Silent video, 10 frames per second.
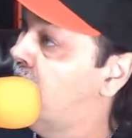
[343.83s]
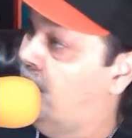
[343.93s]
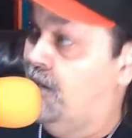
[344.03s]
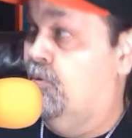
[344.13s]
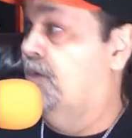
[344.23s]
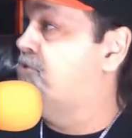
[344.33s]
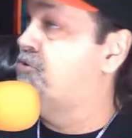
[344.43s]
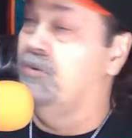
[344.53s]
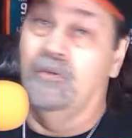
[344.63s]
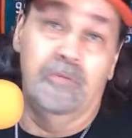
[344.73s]
I watched
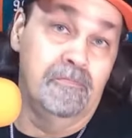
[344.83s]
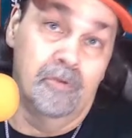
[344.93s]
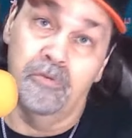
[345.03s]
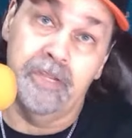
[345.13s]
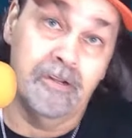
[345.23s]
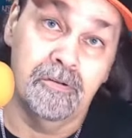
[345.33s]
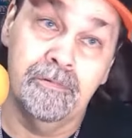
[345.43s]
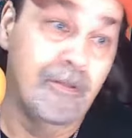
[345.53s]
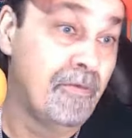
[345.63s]
Shula with Marino.